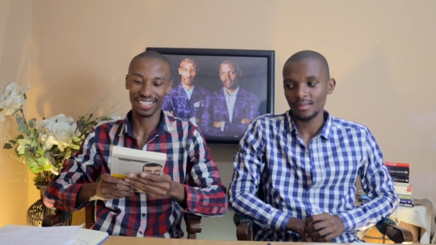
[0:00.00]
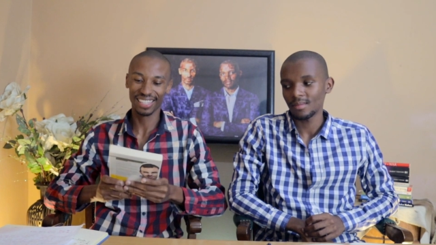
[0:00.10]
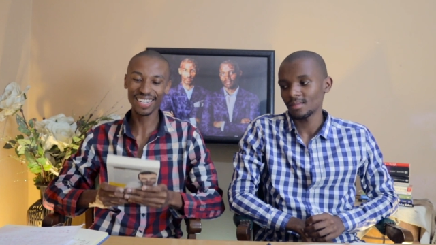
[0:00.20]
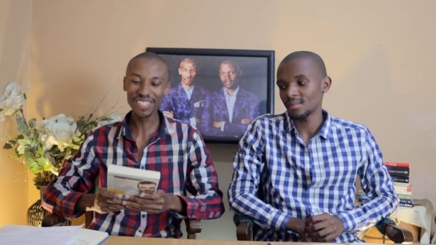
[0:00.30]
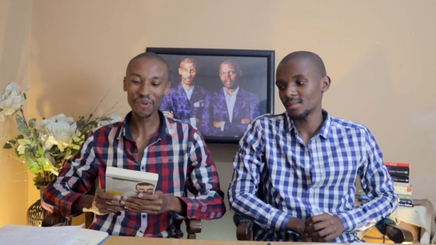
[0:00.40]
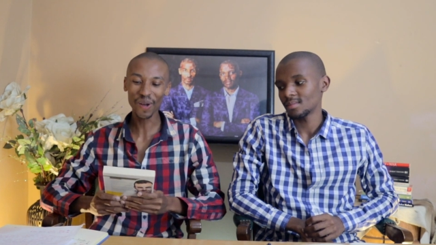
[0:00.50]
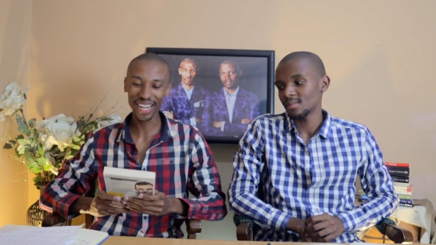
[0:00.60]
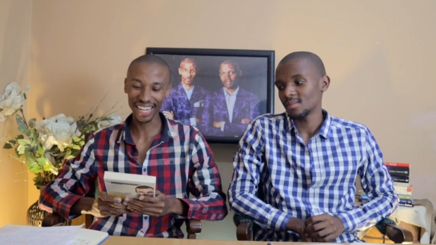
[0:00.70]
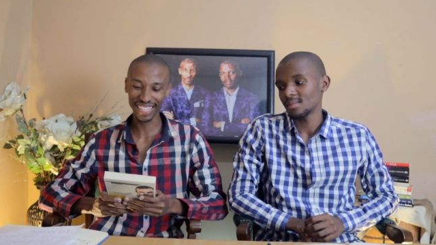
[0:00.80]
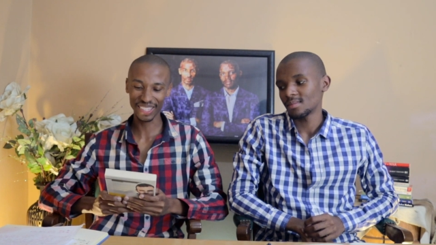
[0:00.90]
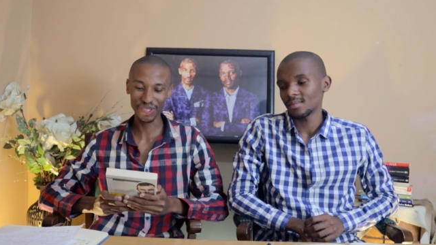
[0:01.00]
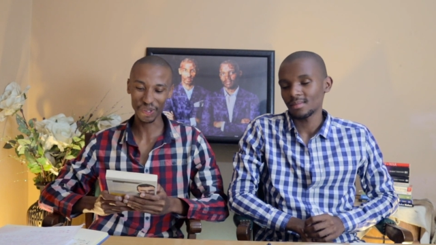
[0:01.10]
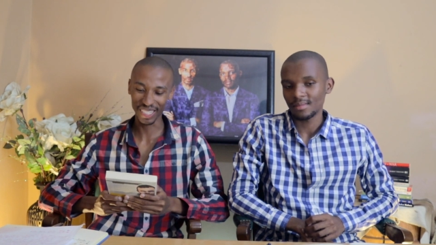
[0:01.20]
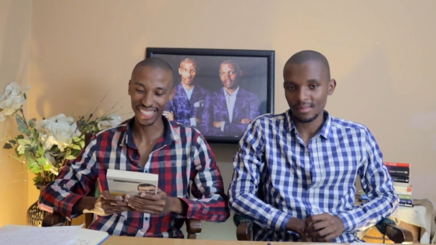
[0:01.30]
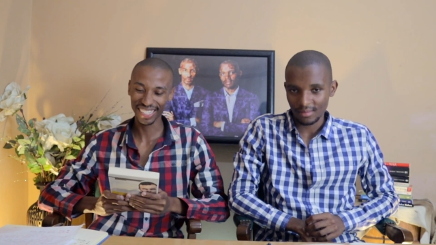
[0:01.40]
Speaker 1: The reason why I like
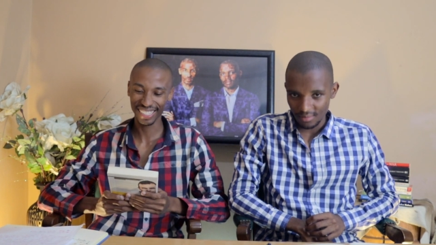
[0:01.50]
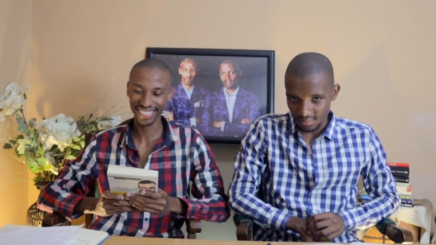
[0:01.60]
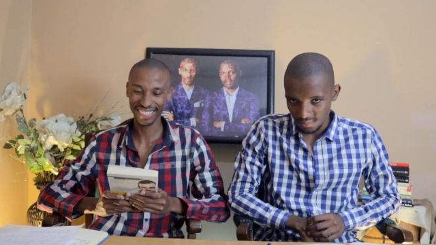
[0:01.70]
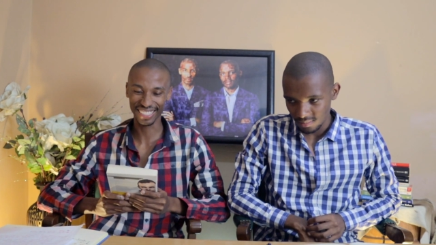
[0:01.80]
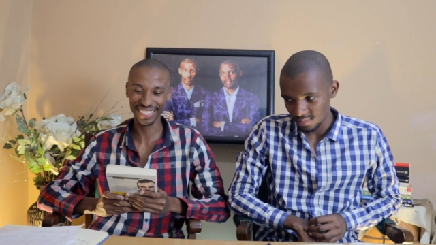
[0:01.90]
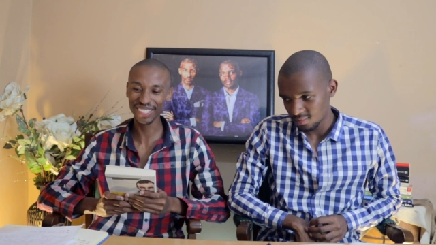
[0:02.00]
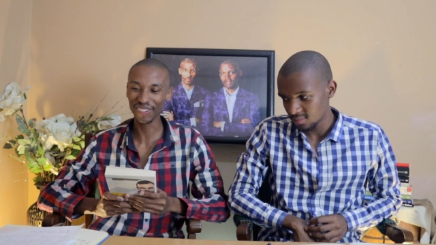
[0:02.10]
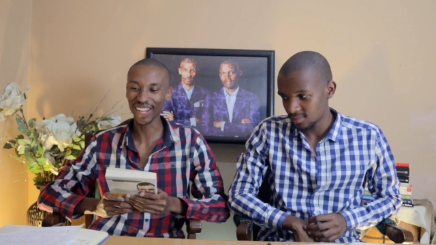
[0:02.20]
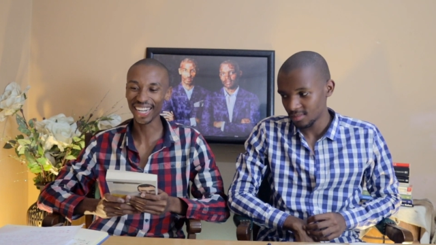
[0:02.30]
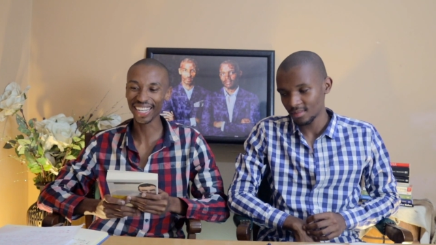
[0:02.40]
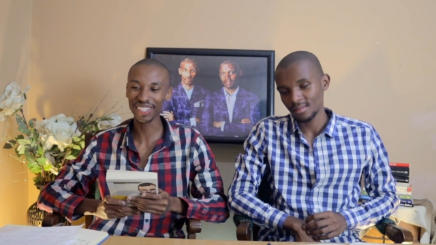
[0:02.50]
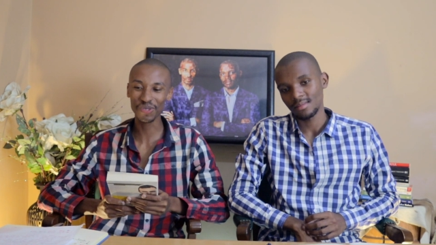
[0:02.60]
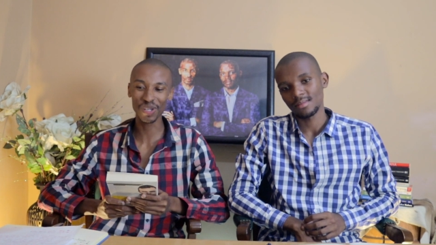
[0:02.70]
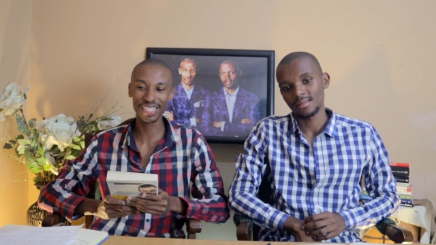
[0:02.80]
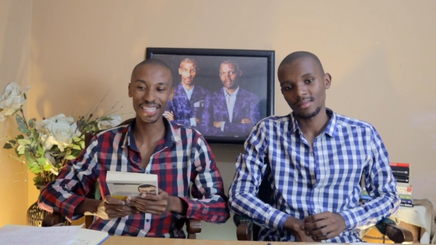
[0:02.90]
this one reason why I like
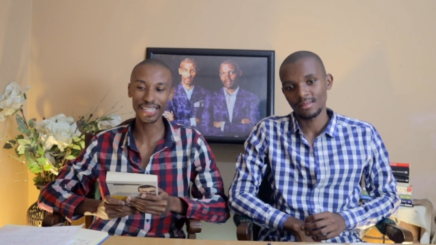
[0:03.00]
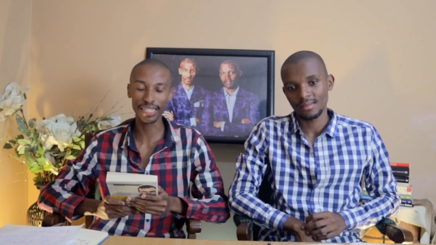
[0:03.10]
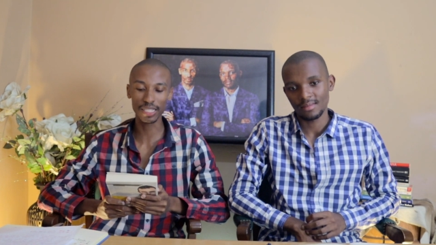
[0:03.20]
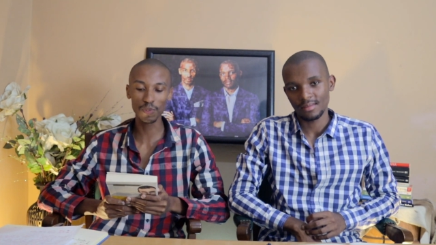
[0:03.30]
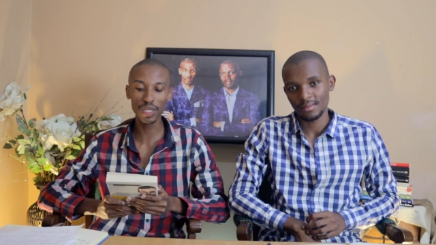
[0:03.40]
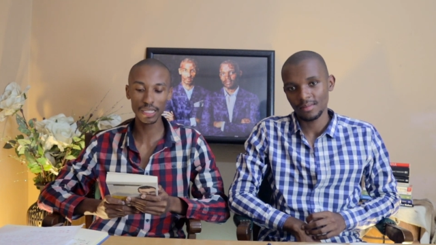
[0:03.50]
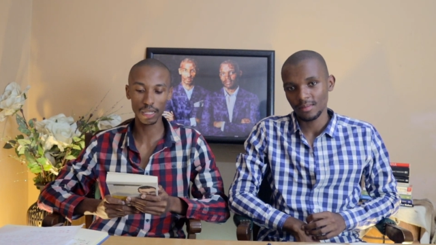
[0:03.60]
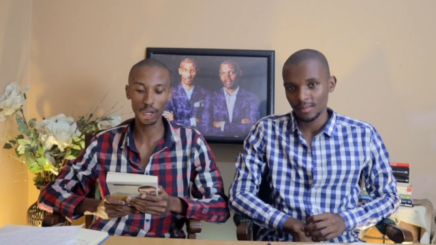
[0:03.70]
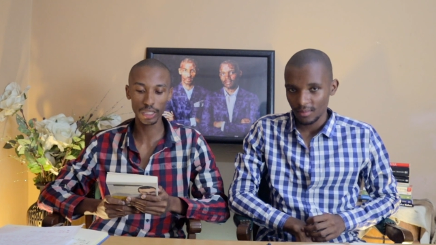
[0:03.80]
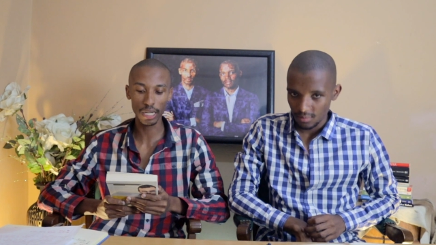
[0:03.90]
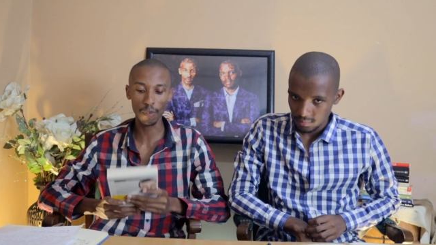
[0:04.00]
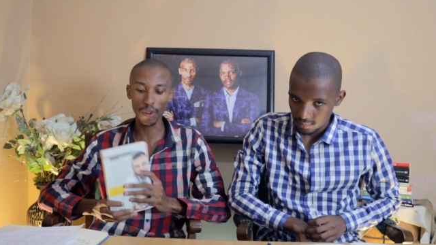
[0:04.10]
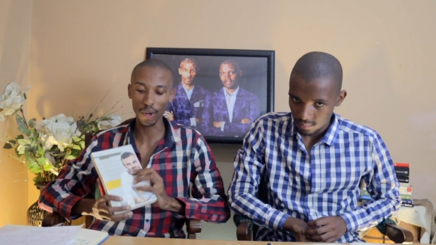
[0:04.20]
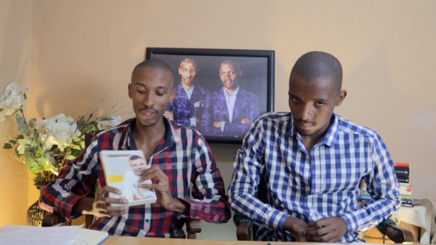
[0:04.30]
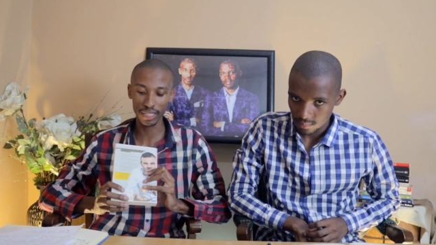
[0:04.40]
this one is that it speaks a lot
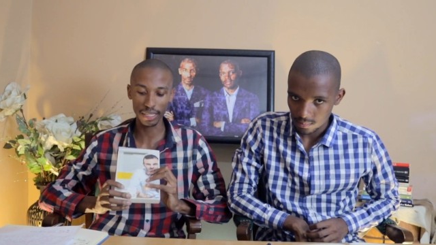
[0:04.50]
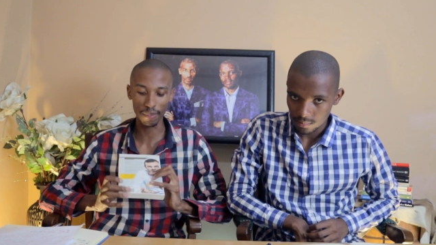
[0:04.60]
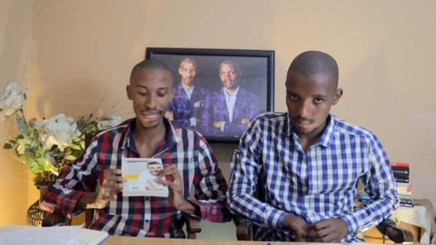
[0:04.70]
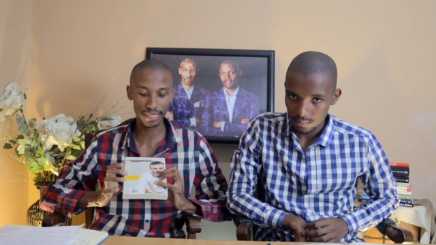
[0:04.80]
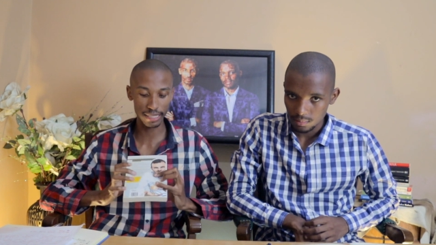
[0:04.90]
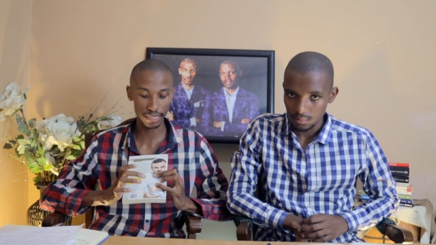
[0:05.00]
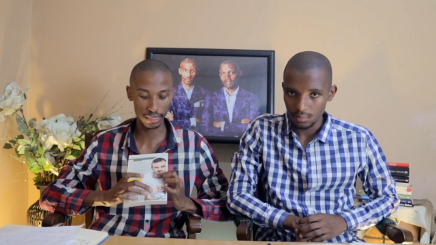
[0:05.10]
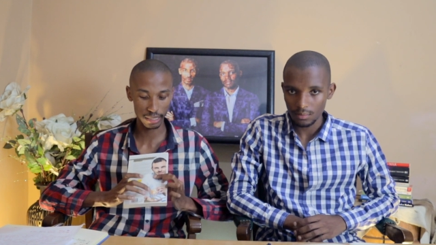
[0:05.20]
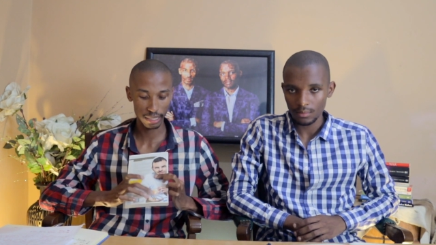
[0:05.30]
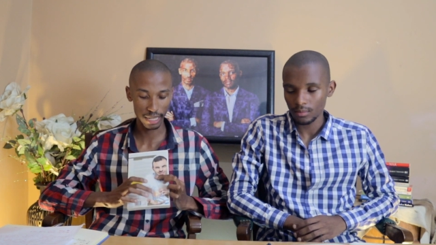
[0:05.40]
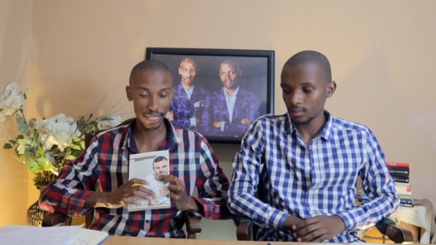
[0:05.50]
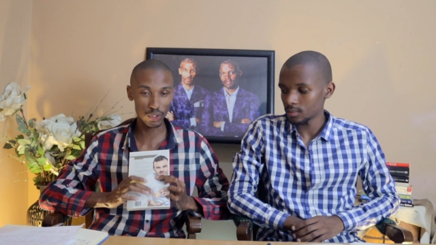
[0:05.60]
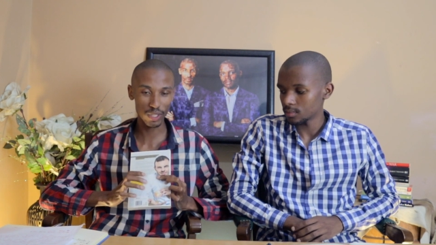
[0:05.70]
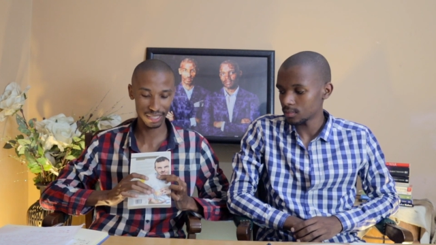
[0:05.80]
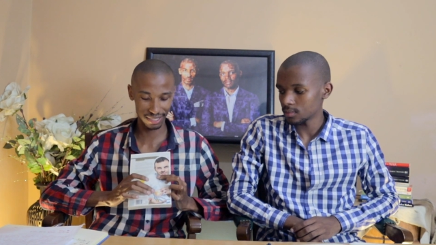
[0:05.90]
about the mindset.
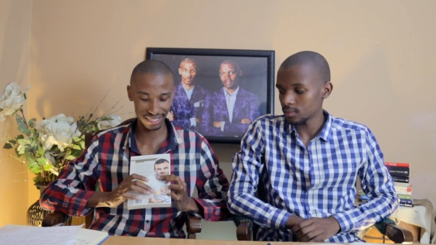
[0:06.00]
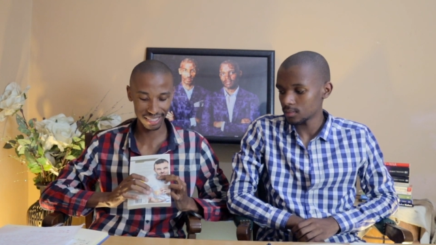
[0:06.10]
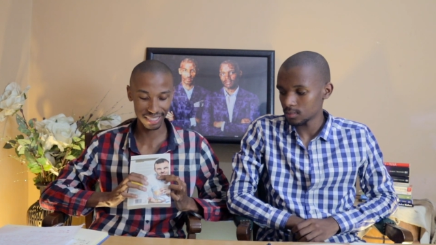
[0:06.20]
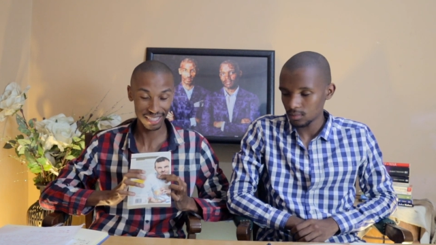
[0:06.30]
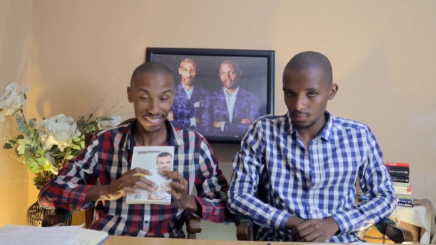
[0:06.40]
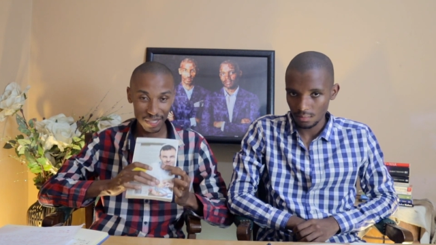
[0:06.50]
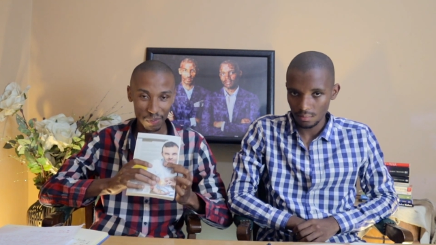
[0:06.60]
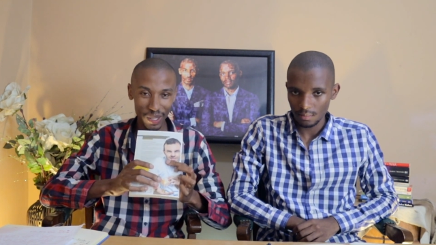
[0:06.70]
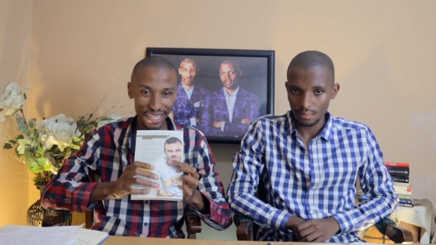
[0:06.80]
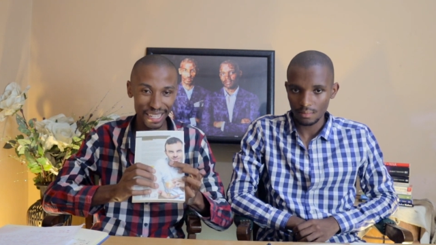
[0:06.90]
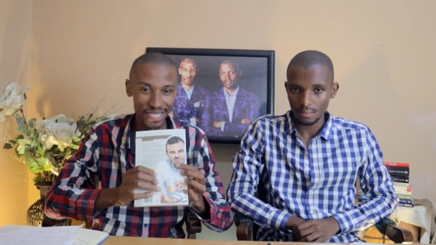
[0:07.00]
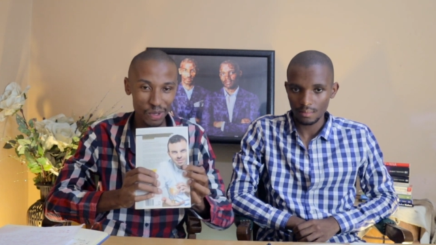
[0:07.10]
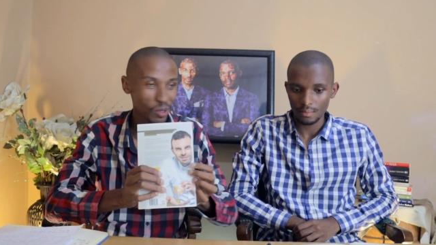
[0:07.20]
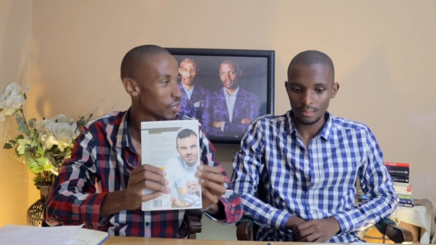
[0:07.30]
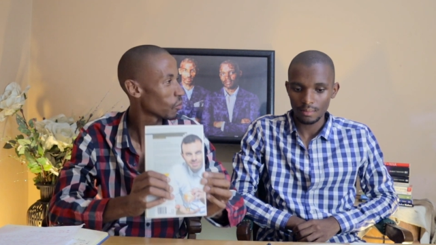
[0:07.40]
As you can see, this is Marcus.
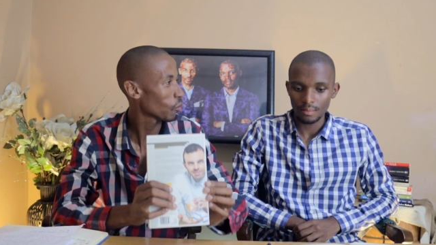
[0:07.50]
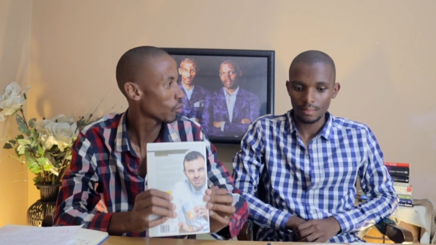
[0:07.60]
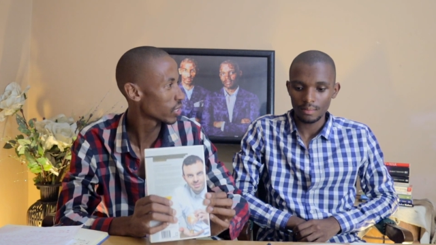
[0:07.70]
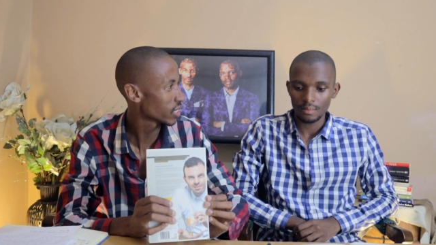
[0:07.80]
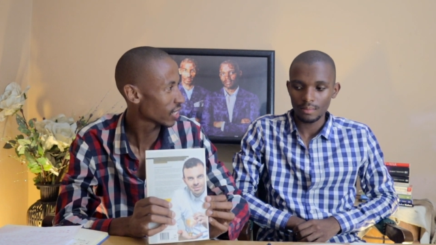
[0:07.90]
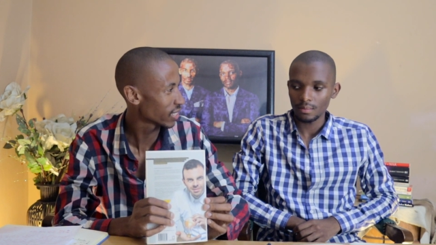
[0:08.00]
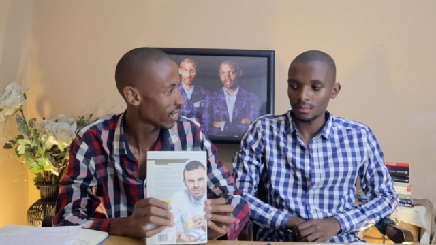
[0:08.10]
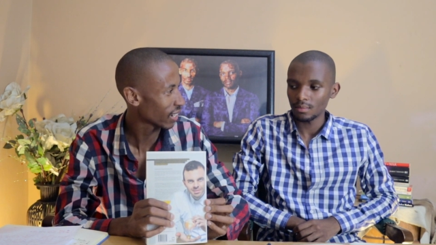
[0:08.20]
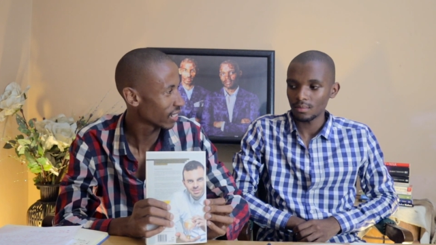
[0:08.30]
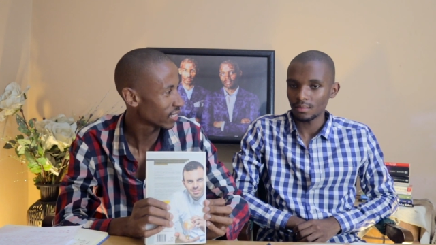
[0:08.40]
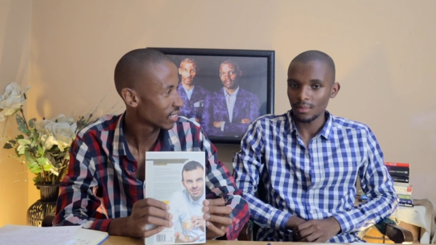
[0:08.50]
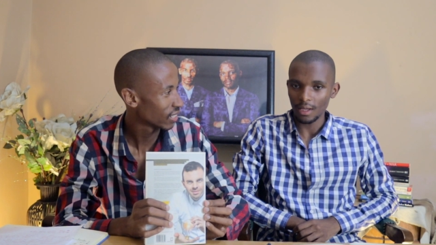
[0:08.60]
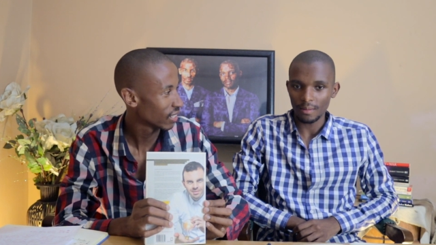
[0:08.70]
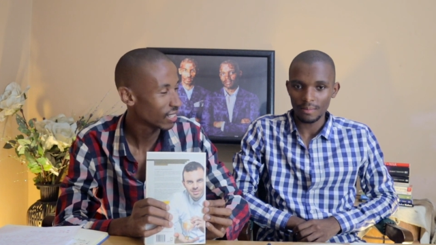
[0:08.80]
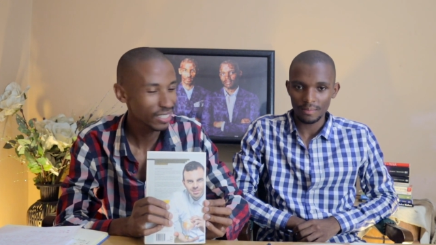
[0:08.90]
He was Shark Tank, right? Yeah.